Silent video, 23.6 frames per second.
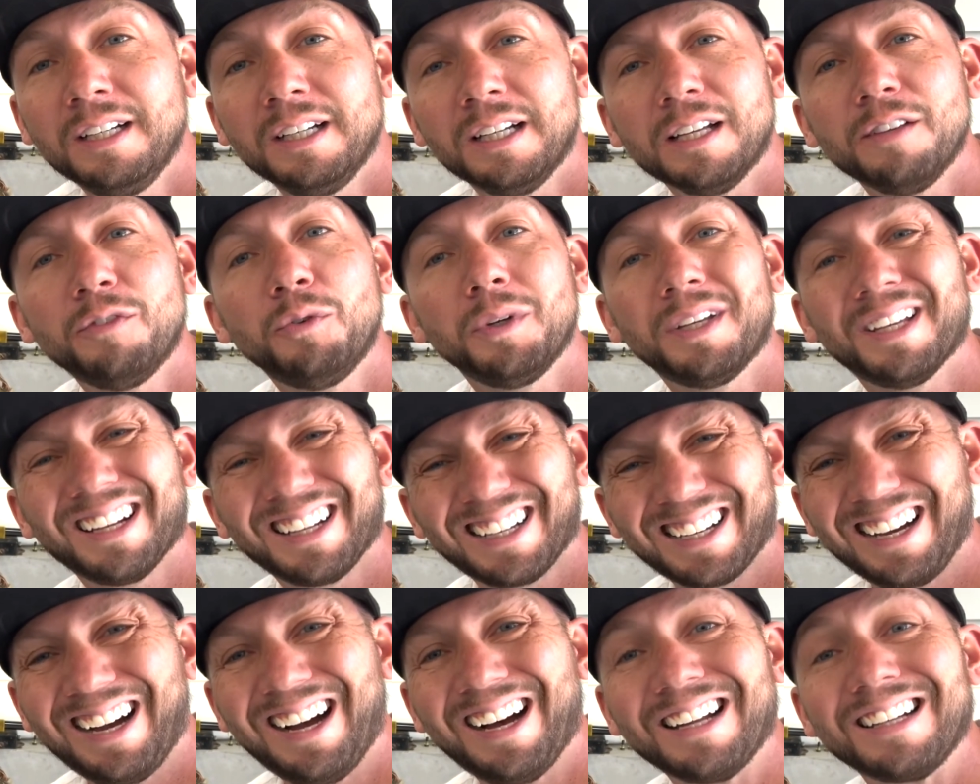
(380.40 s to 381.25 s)
If you get
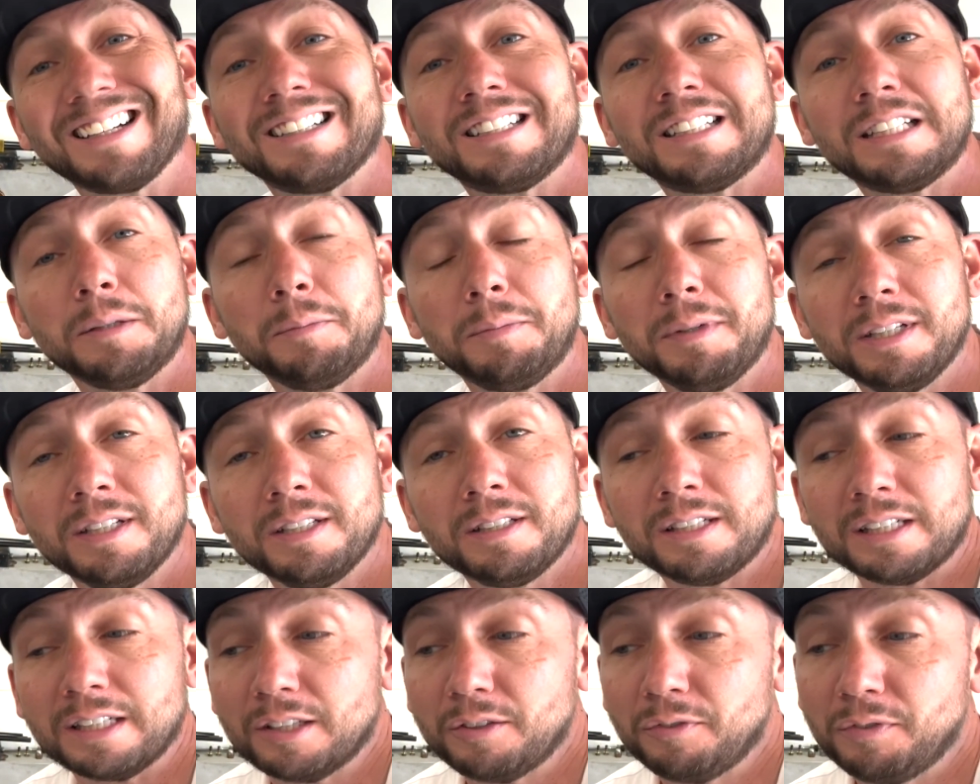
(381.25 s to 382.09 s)
like a Honda
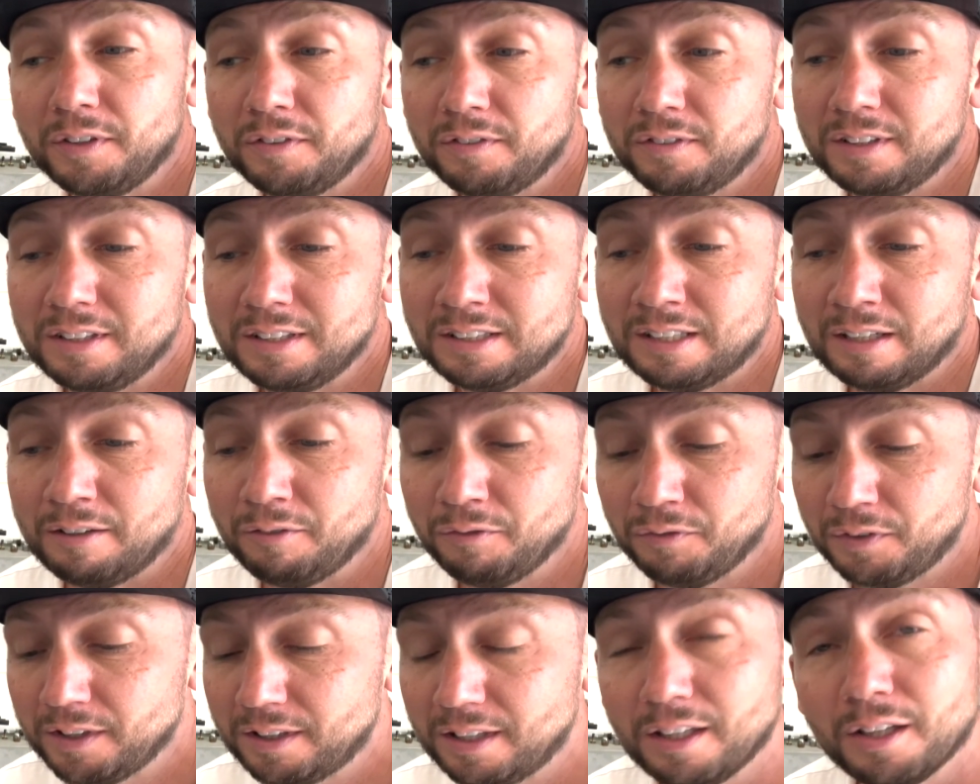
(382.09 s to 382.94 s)
CB650,
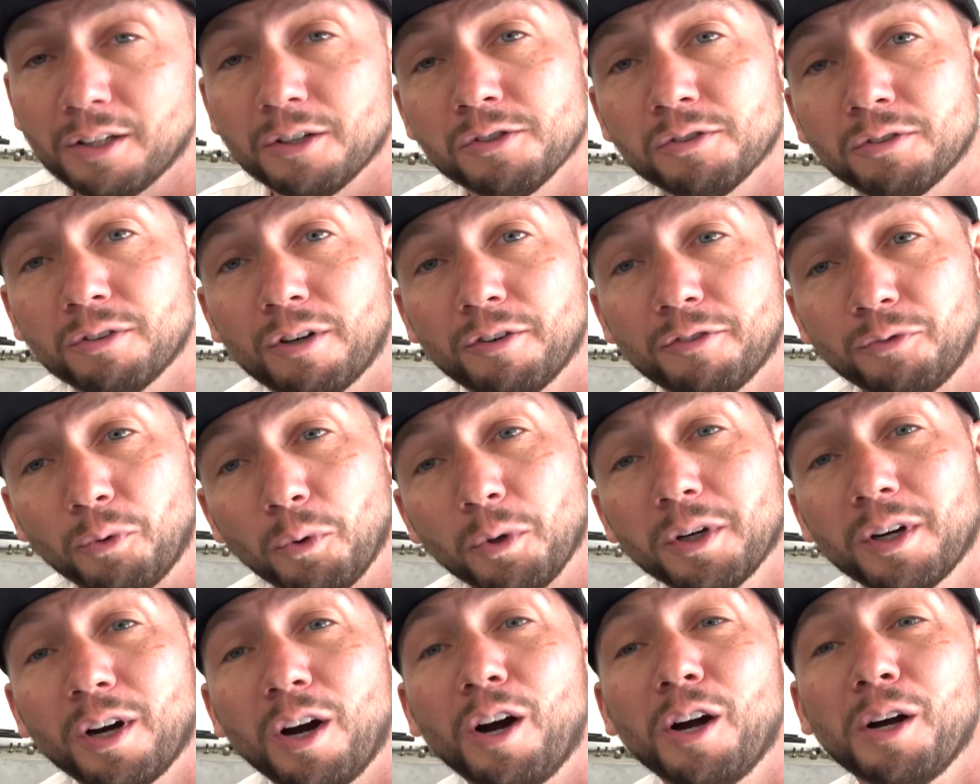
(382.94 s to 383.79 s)
750, those are all 4
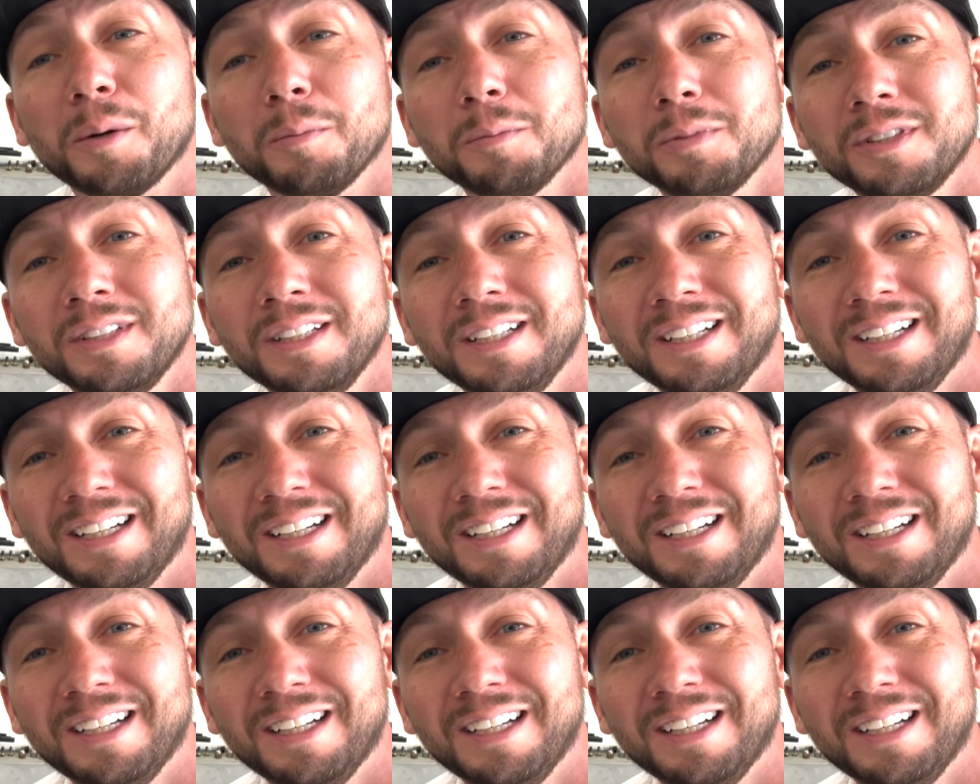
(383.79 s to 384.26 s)
carbs.